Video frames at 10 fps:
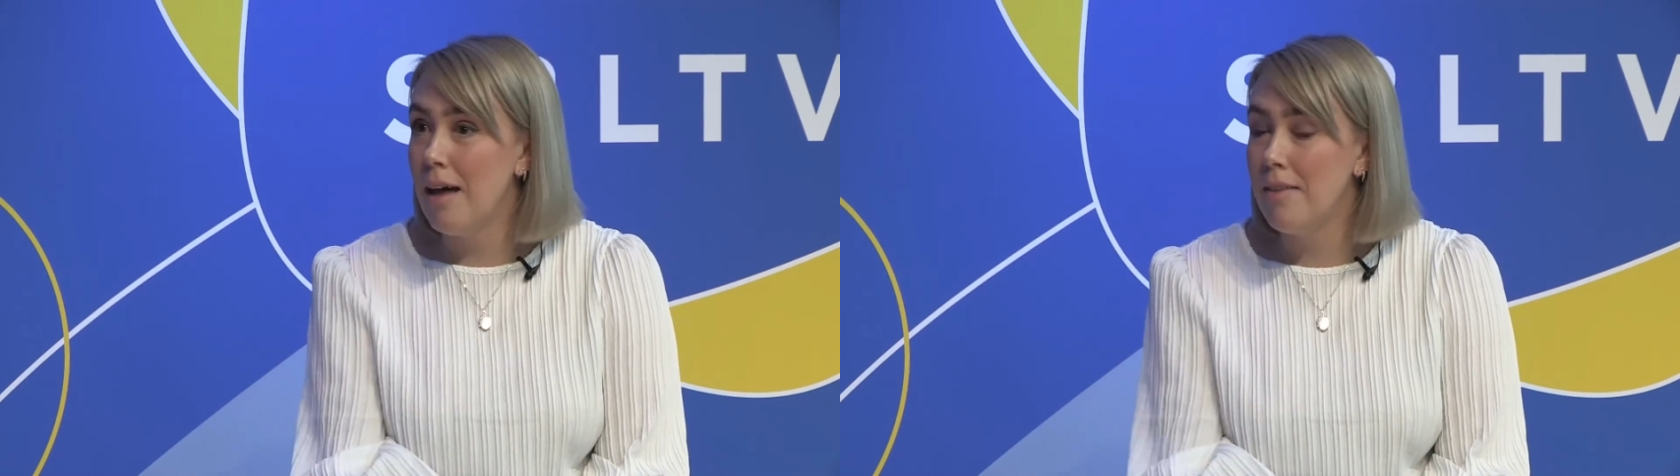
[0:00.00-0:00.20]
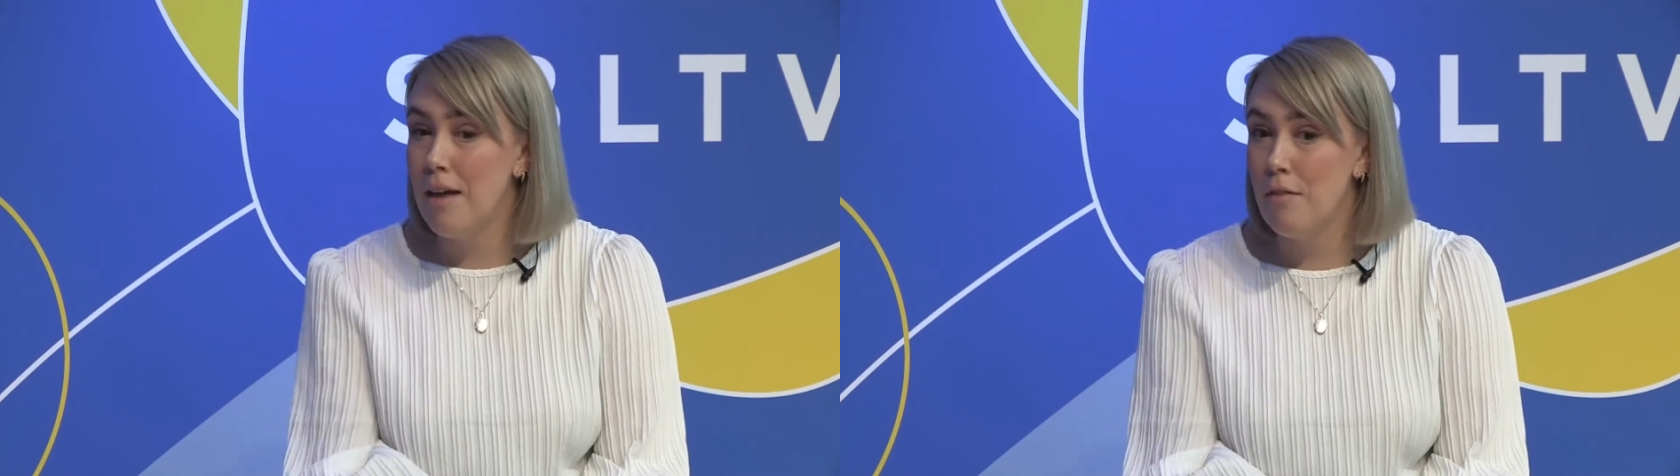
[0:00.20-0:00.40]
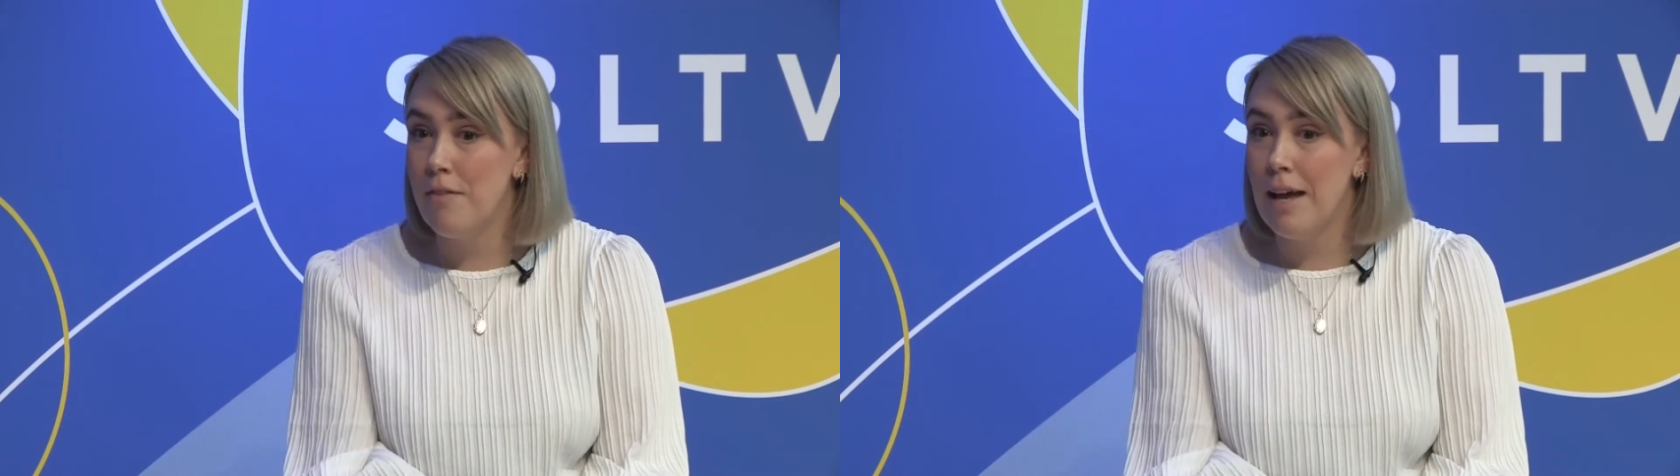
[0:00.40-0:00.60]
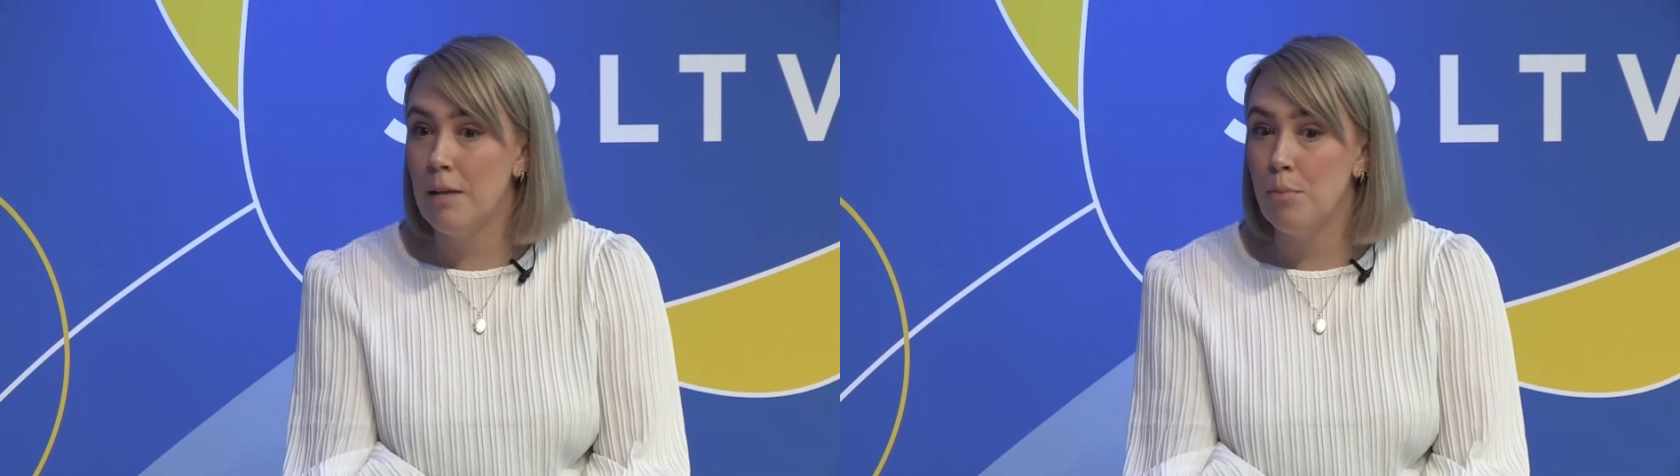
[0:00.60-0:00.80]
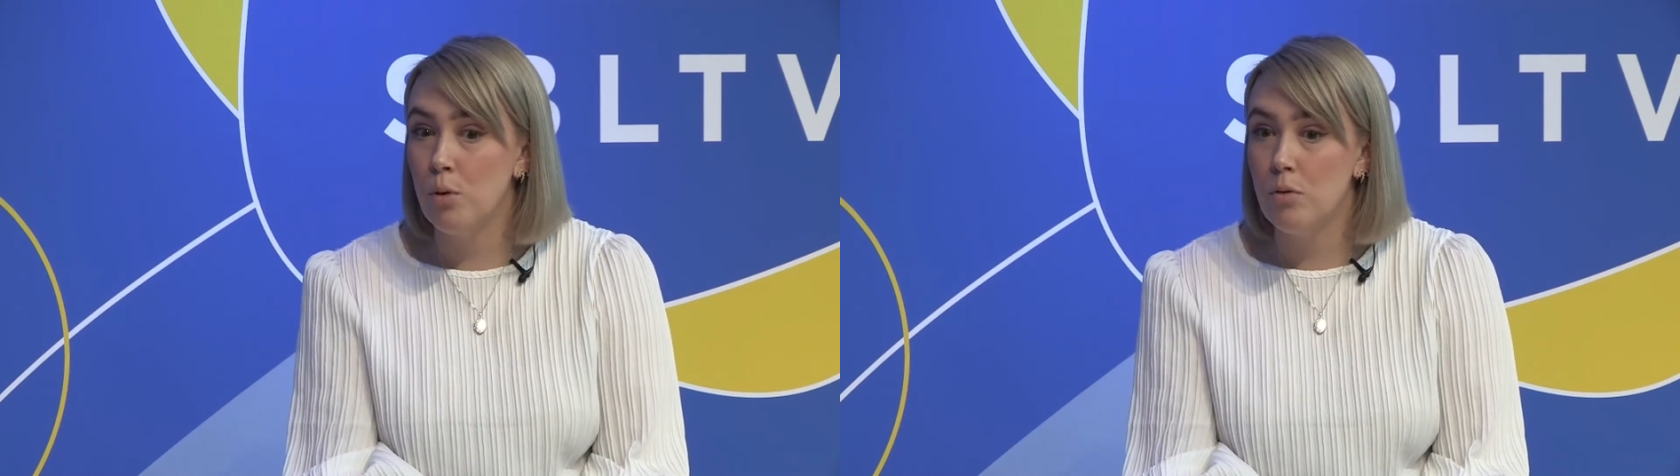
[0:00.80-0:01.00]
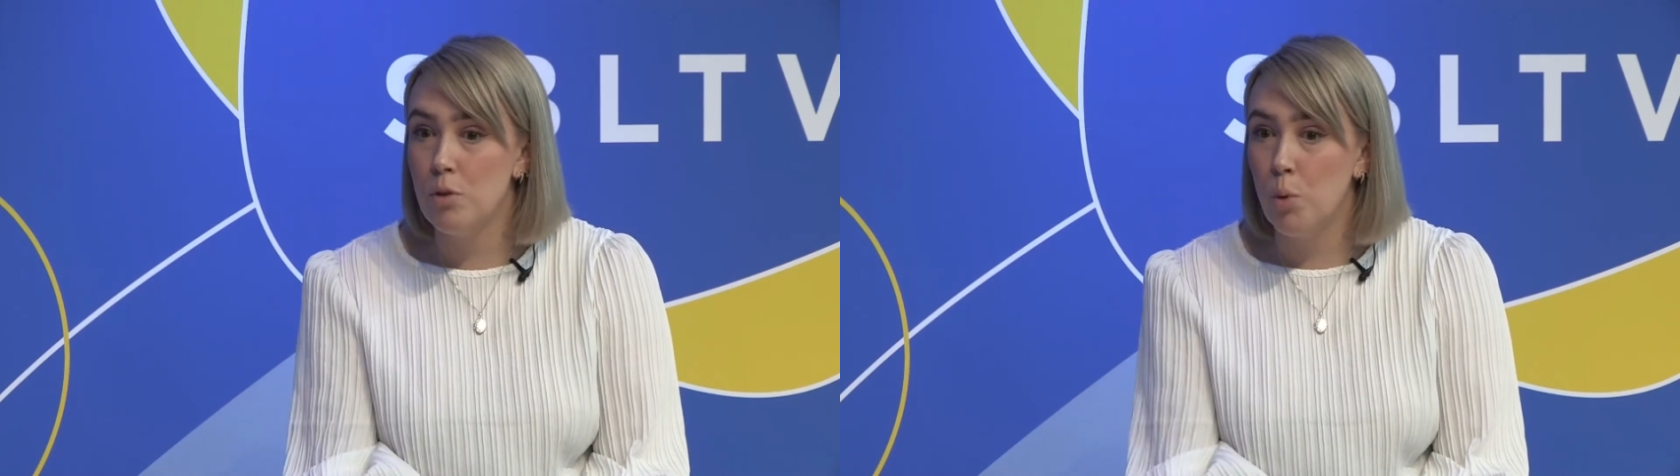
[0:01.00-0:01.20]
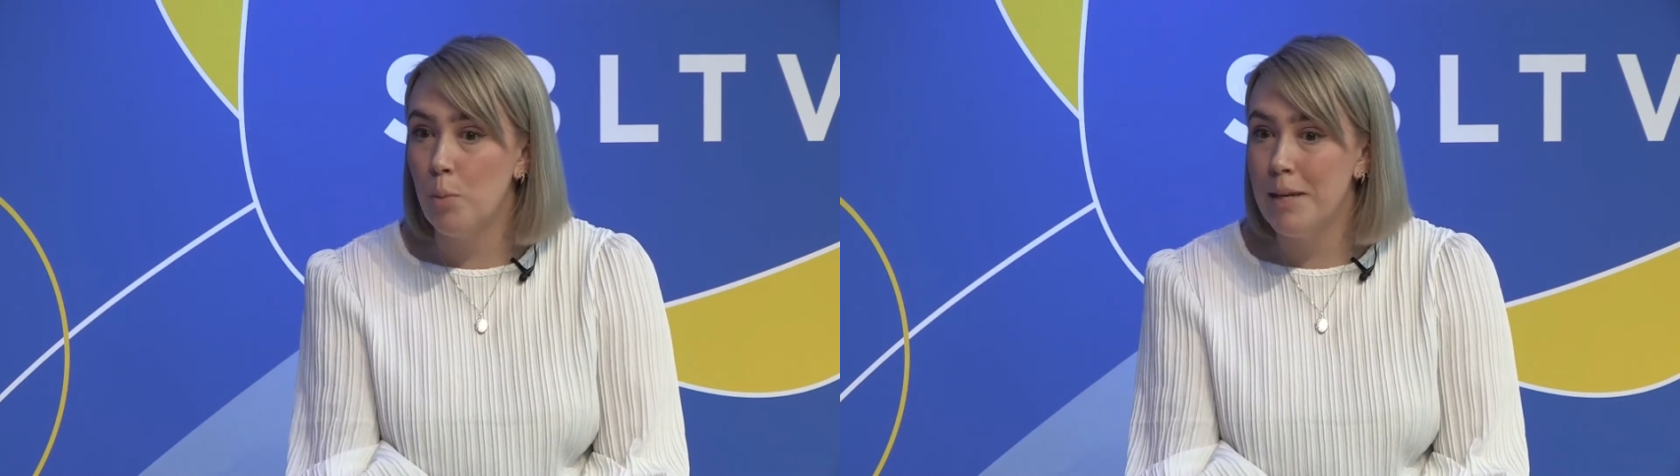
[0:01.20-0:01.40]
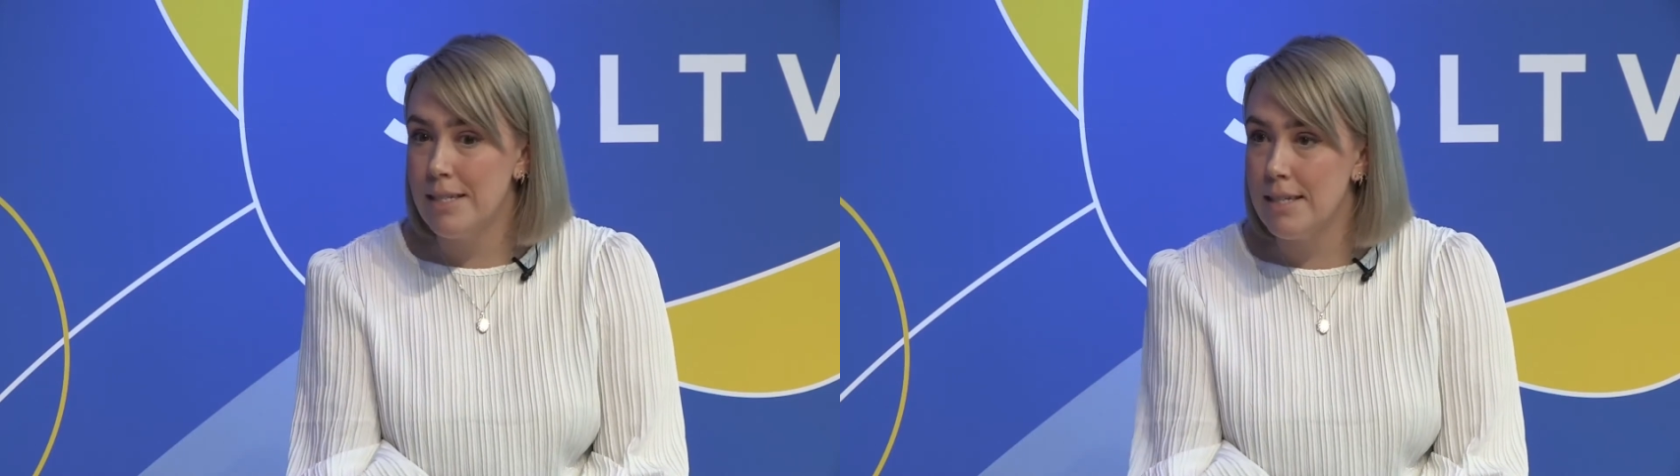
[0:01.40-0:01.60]
and they're available to all
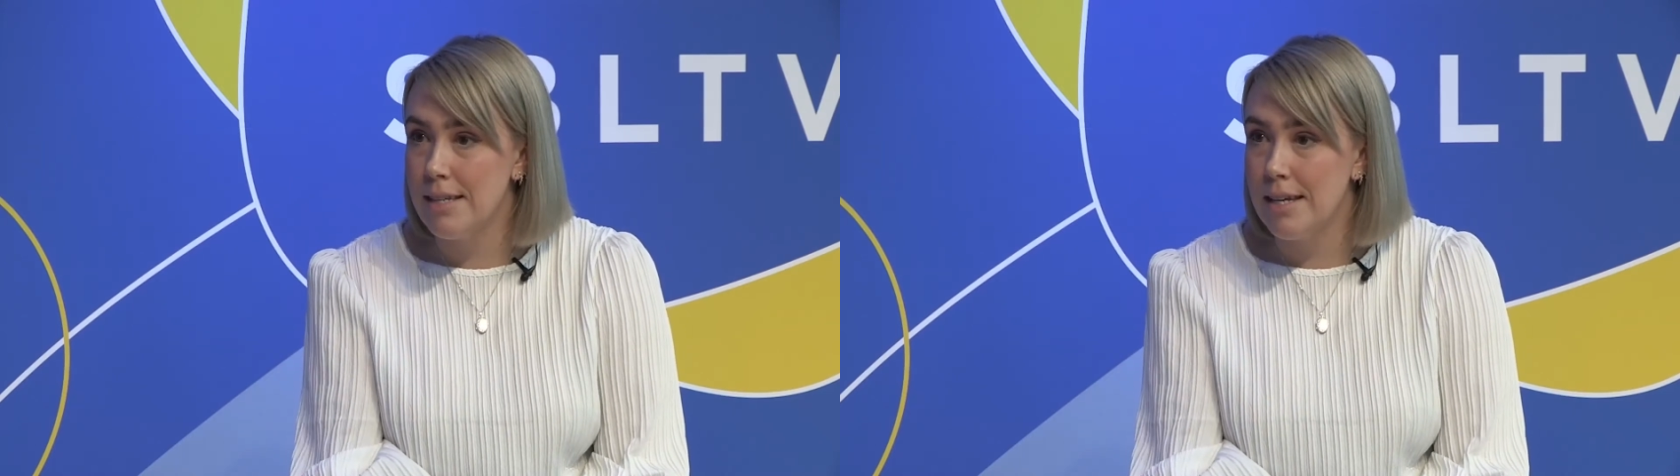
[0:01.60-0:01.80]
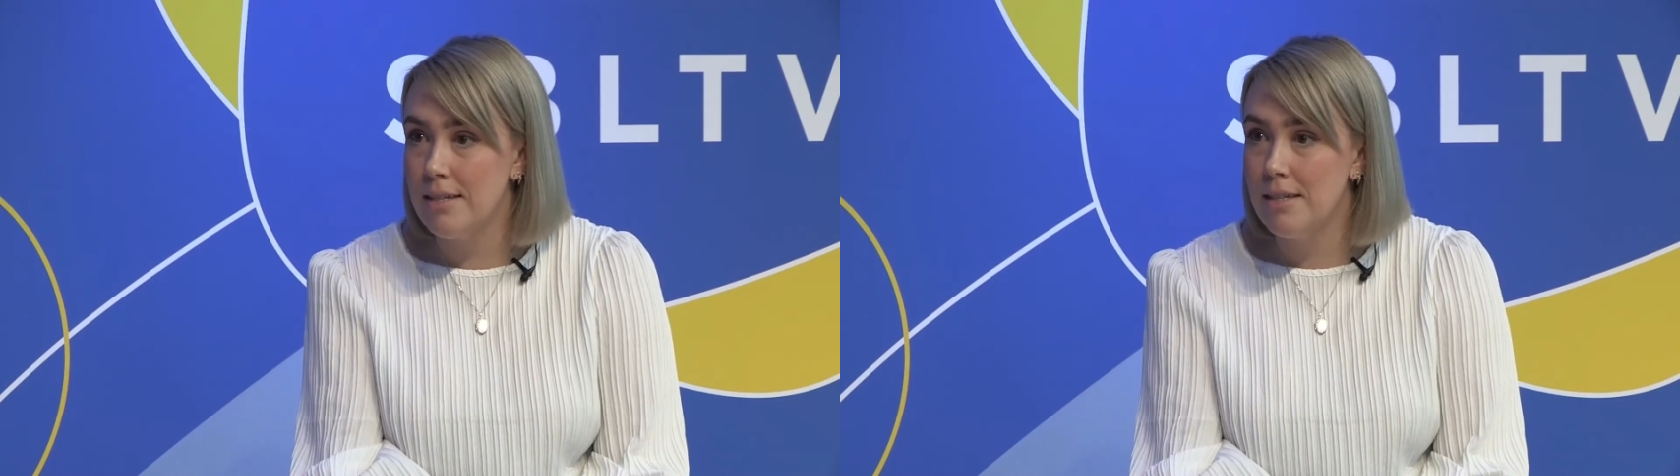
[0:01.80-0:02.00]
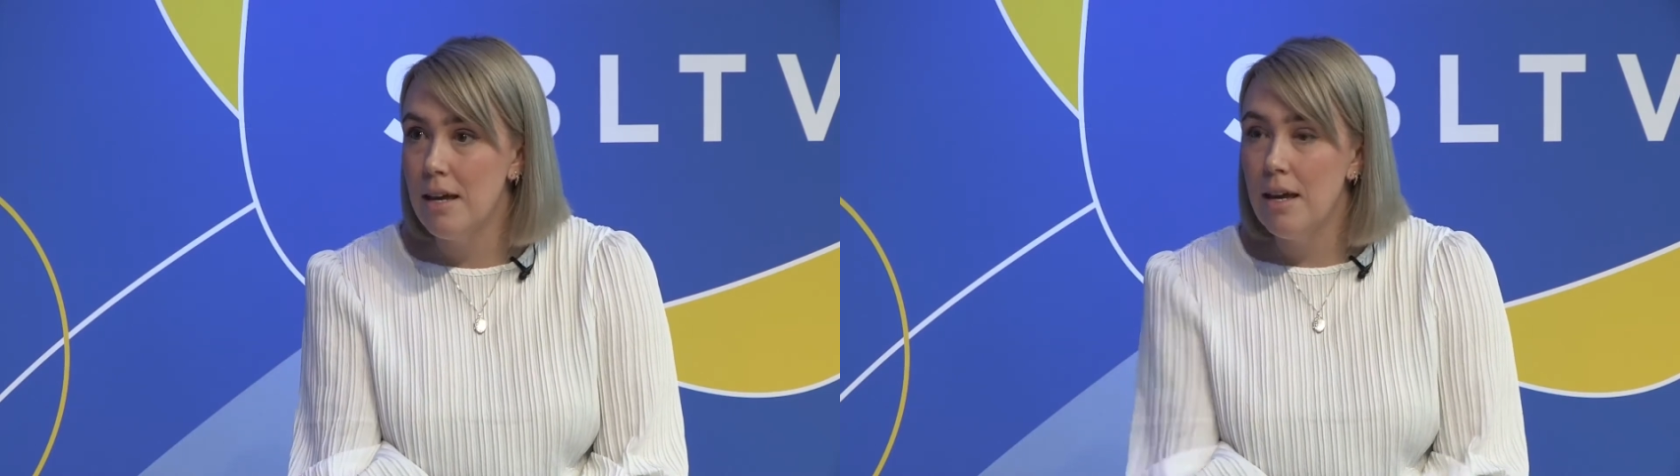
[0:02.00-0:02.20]
businesses.